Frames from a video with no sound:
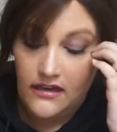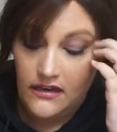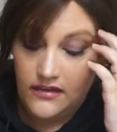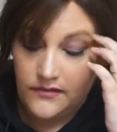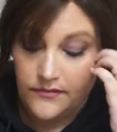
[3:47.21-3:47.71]

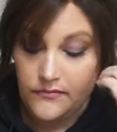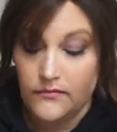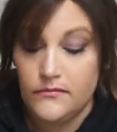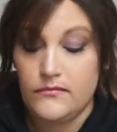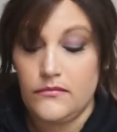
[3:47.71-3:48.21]

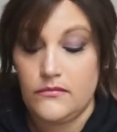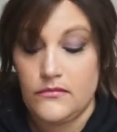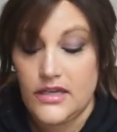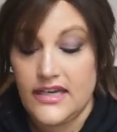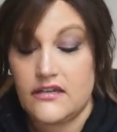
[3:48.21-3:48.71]

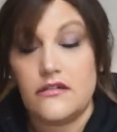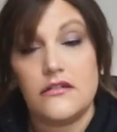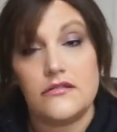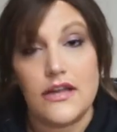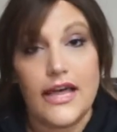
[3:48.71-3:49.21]
kind of
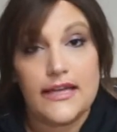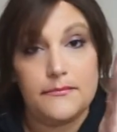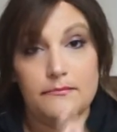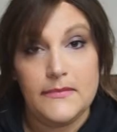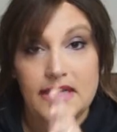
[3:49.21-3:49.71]

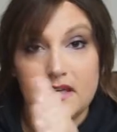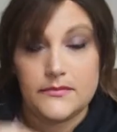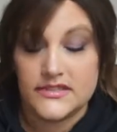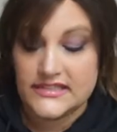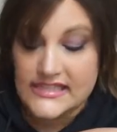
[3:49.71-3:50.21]
light,
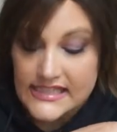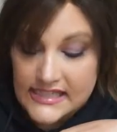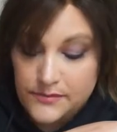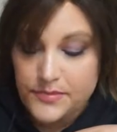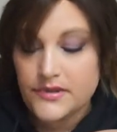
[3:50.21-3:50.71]
medium, and
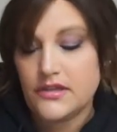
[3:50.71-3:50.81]
deep.